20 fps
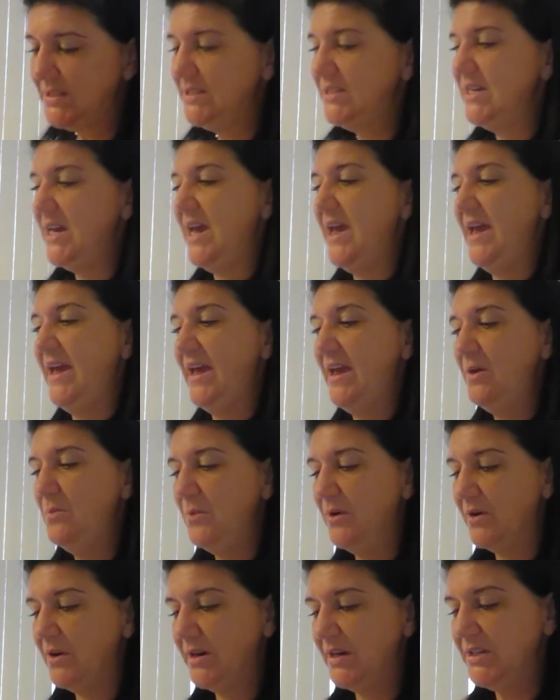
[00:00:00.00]
Today,
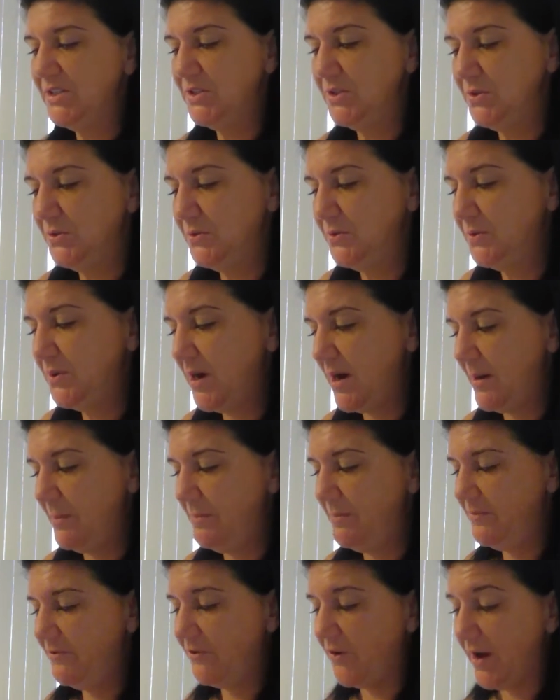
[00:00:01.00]
we're going to do a
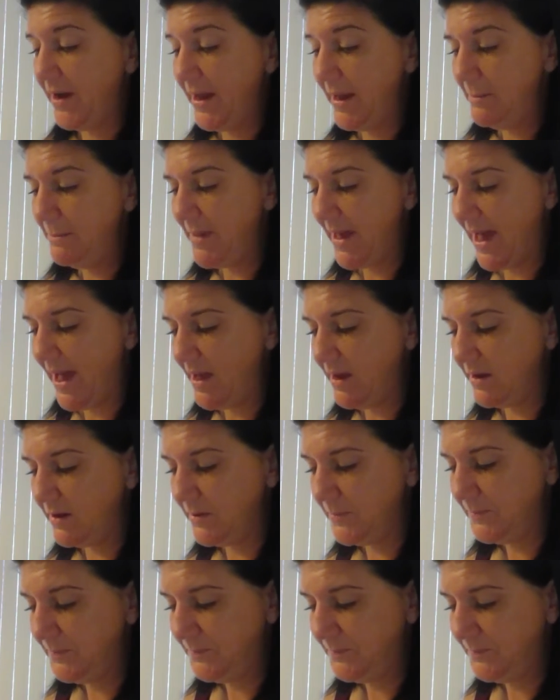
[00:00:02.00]
front and back.